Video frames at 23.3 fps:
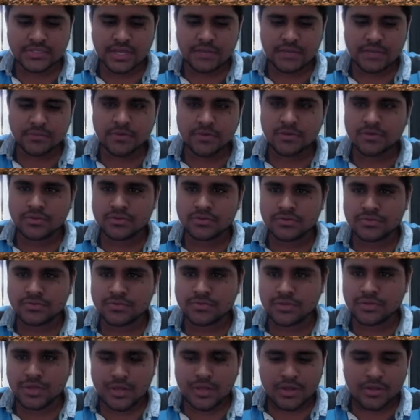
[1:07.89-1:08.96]
I'm going to
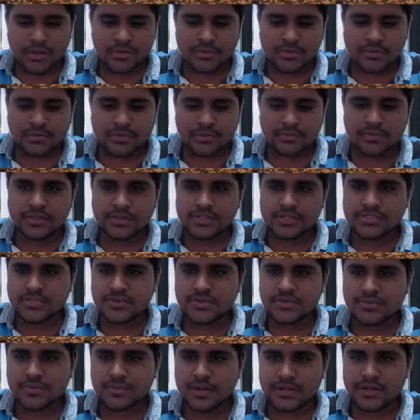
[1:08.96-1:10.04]

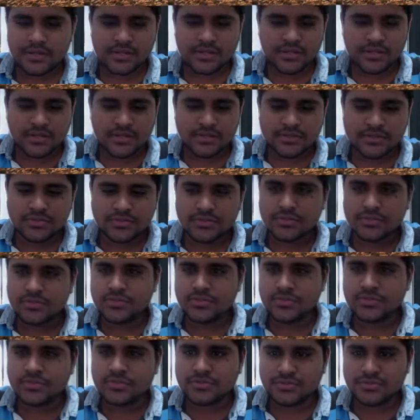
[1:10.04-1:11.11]
Ministry of Python,
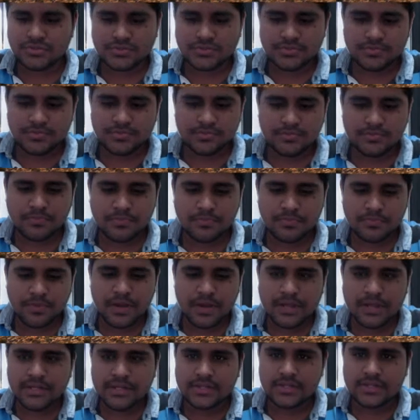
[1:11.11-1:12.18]
YouTube,
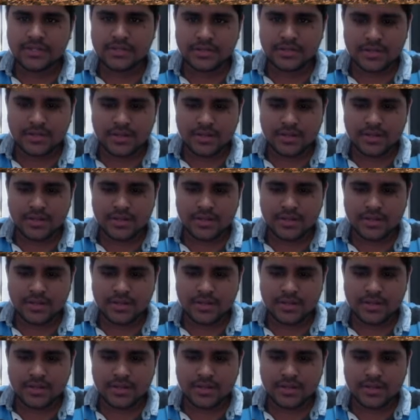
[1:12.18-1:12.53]
Python